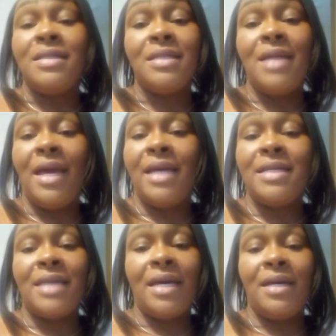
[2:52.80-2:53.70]
Today
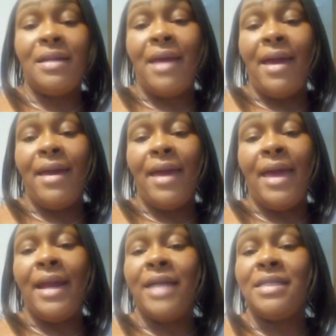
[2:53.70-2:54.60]
is a good day,
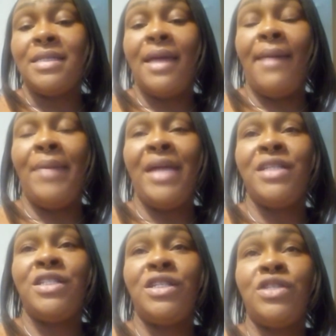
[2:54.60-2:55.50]
and I just came
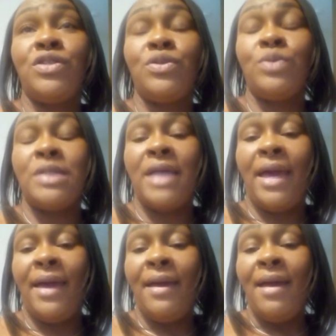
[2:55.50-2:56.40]
in just to
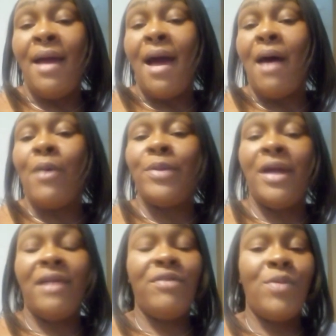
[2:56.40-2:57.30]
say I hope
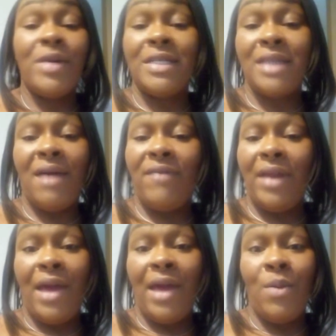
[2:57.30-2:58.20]
that everyone is
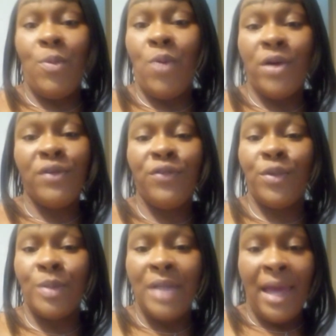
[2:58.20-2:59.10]
having a
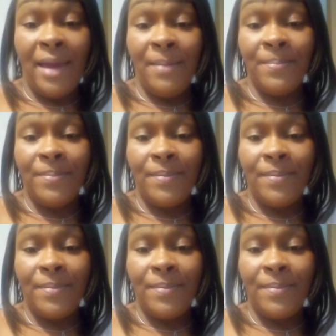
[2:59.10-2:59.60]
wonderful day.